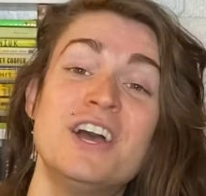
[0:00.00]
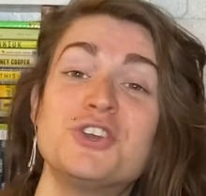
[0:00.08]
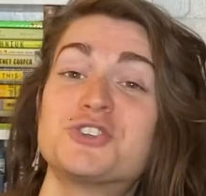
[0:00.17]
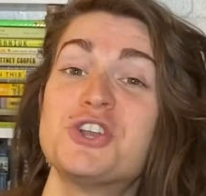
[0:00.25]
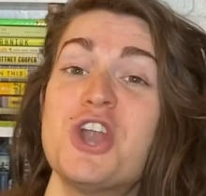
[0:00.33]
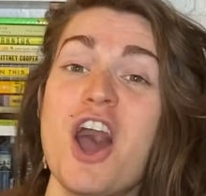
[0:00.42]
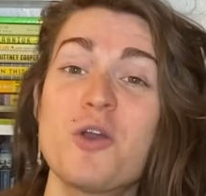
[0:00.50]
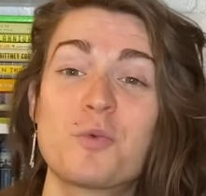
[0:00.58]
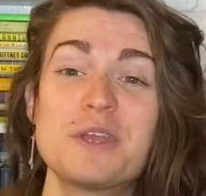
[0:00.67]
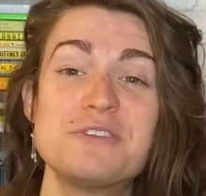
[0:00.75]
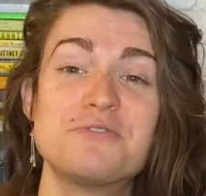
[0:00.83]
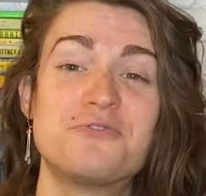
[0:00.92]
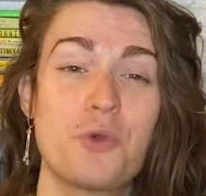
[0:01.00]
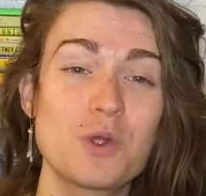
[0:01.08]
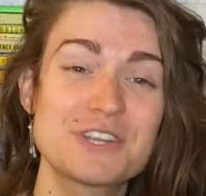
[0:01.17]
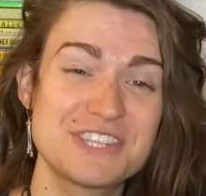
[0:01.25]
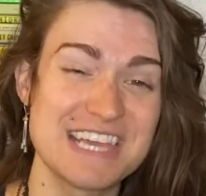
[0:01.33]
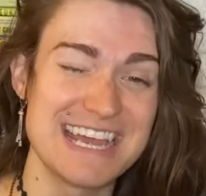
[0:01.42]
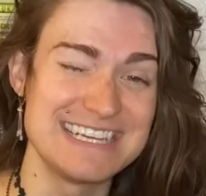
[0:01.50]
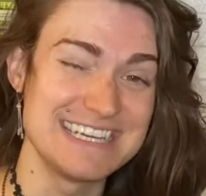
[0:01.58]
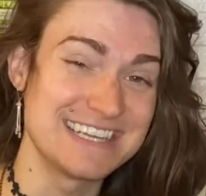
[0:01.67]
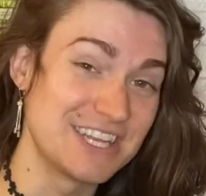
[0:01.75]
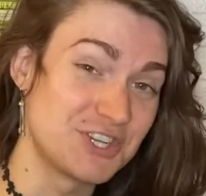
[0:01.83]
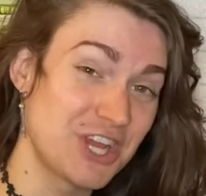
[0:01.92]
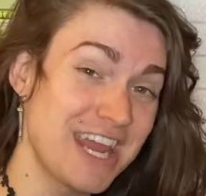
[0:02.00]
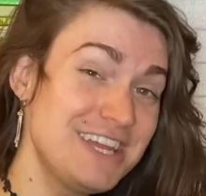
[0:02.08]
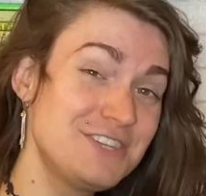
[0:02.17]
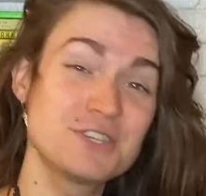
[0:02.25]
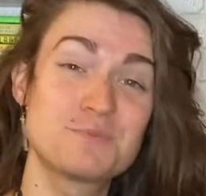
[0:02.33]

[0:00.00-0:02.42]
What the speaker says: should not reinforce the idea that change